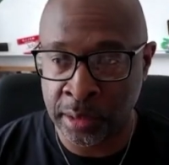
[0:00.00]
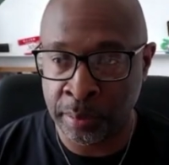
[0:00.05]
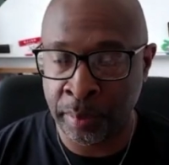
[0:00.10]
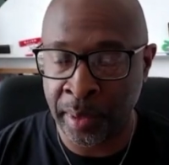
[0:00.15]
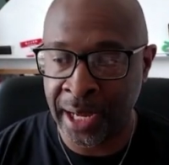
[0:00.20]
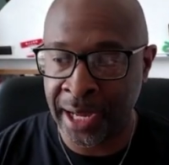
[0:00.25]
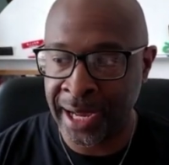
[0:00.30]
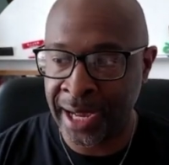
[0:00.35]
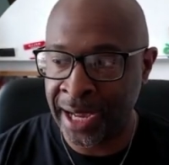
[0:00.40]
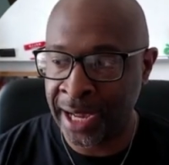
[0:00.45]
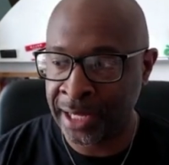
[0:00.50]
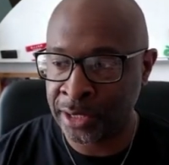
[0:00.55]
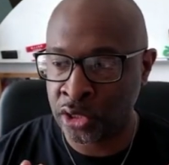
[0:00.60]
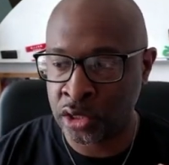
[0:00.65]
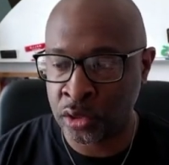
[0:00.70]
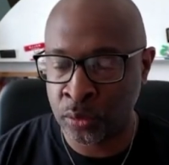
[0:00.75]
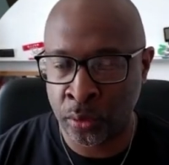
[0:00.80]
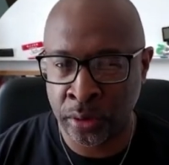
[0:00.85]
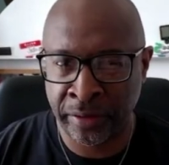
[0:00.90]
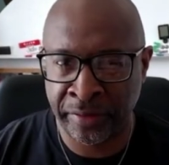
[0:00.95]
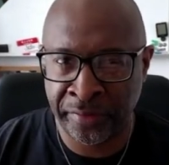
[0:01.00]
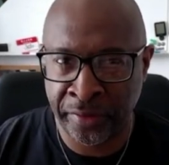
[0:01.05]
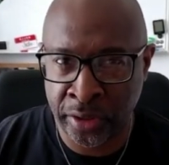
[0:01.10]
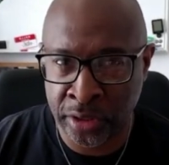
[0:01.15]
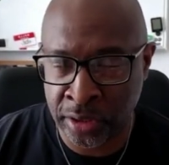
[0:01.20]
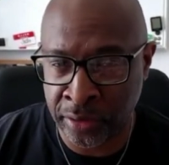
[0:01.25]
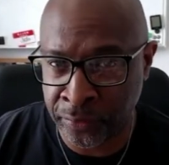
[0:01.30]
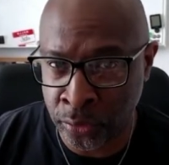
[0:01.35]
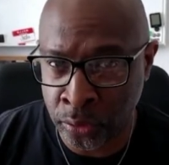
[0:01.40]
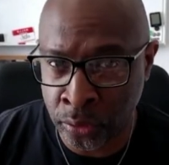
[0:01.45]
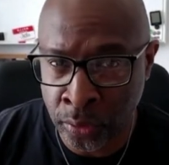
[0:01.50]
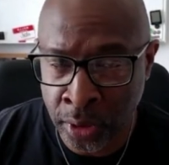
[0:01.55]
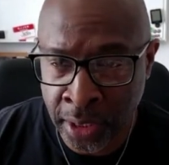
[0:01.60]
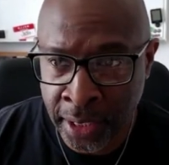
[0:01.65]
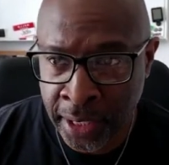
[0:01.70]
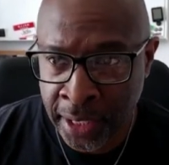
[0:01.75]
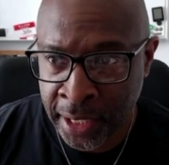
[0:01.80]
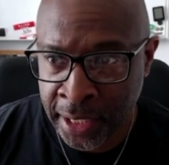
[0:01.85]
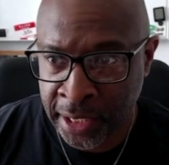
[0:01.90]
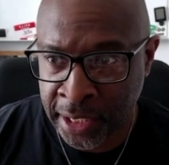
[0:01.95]
But I just want to first of all
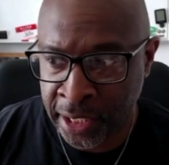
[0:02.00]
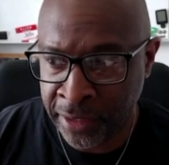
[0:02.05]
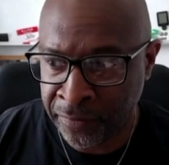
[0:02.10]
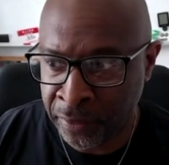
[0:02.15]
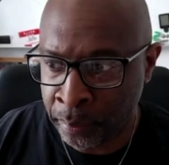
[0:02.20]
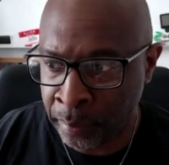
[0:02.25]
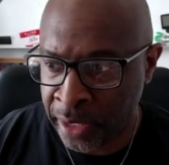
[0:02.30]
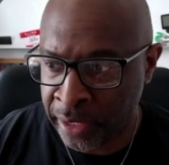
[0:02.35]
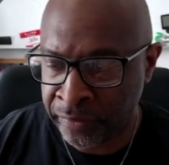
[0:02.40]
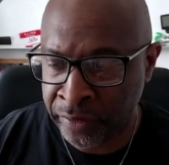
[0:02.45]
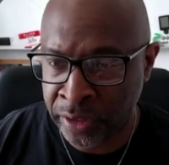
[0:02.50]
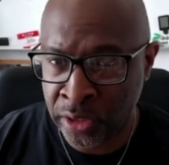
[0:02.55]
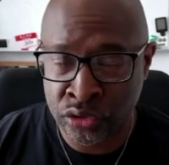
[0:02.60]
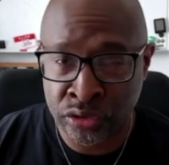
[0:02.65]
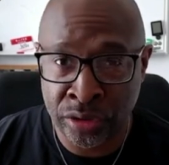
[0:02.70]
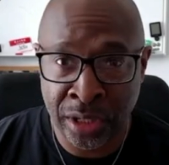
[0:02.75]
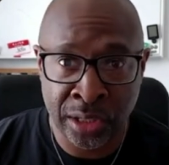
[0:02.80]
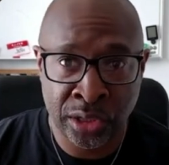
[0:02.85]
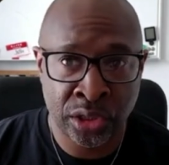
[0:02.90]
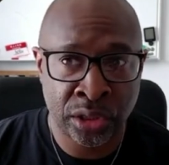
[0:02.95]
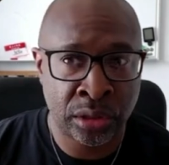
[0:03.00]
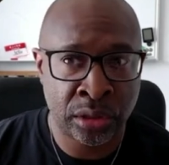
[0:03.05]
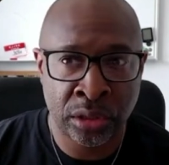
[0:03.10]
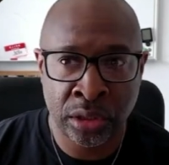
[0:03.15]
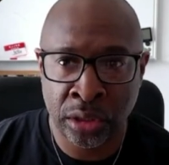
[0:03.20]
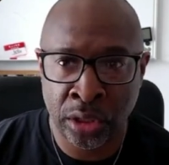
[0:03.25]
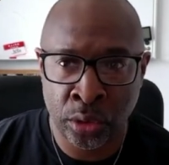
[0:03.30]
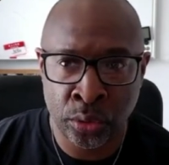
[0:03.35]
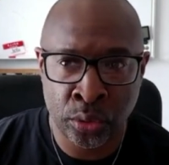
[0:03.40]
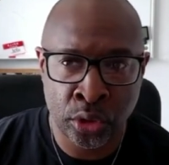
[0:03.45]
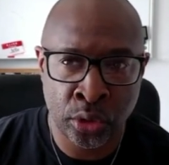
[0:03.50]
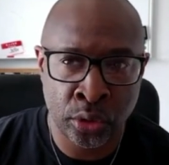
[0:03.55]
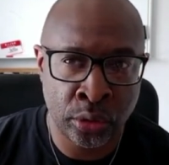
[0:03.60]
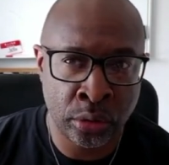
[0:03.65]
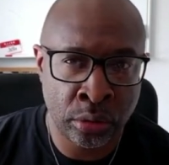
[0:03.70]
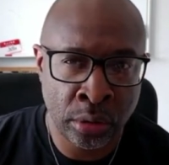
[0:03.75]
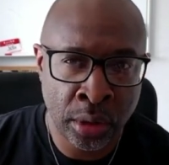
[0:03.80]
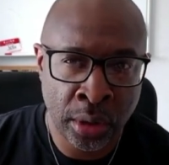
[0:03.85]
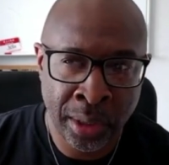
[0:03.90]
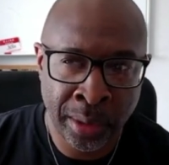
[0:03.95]
give a bit of an introduction to those
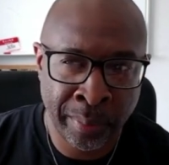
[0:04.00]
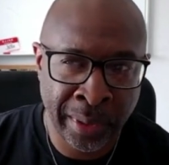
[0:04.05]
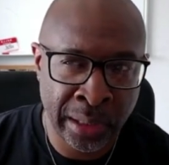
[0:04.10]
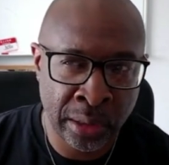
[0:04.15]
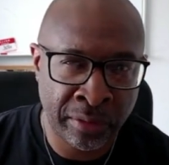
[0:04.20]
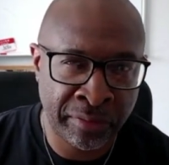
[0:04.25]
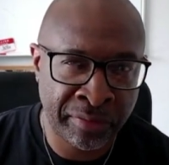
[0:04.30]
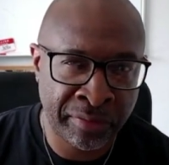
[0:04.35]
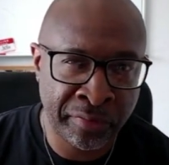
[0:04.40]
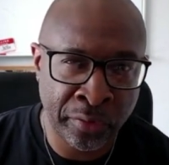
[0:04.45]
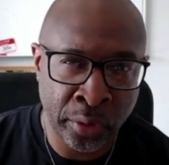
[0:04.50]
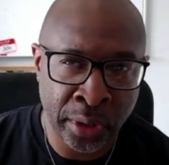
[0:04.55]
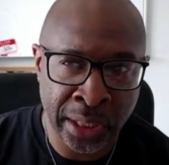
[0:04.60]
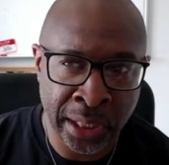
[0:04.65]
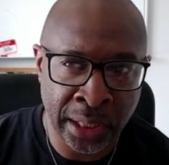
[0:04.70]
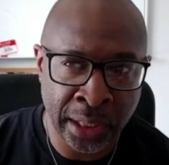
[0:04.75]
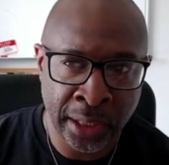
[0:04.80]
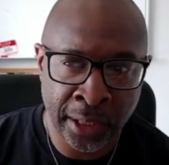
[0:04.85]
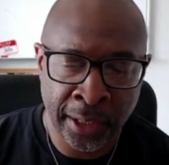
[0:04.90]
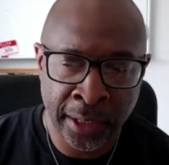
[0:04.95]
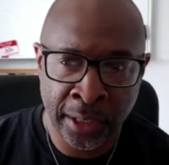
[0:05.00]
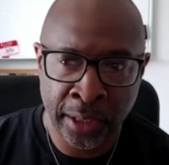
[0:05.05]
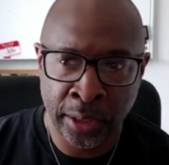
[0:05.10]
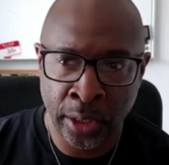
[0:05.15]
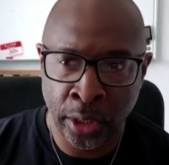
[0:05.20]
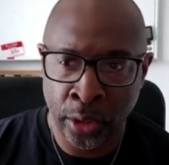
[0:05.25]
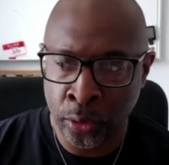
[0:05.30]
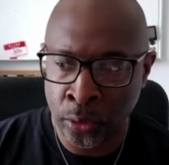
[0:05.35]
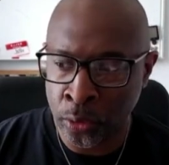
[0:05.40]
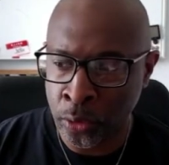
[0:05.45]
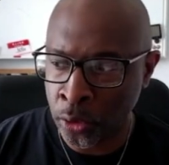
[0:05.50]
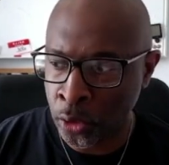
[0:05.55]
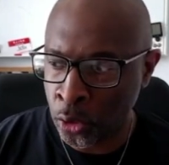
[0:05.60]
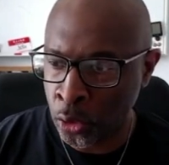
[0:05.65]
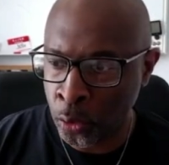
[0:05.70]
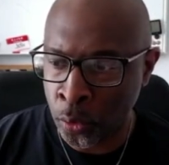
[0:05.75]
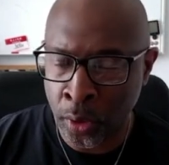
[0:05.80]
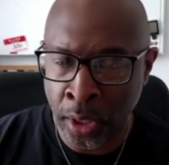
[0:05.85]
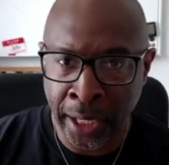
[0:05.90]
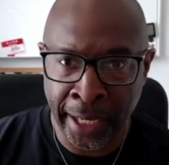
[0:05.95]
who may not fully know
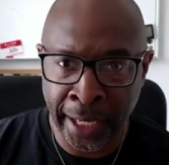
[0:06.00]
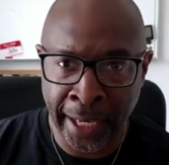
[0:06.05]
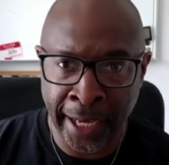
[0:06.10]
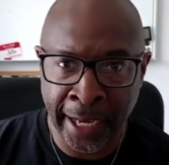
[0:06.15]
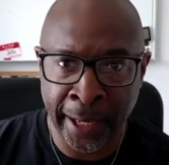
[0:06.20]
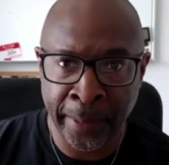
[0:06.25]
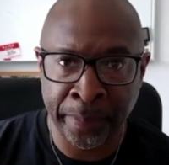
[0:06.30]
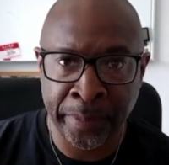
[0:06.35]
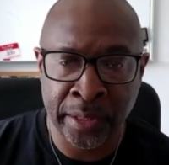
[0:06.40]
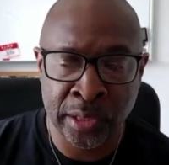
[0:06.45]
who I am.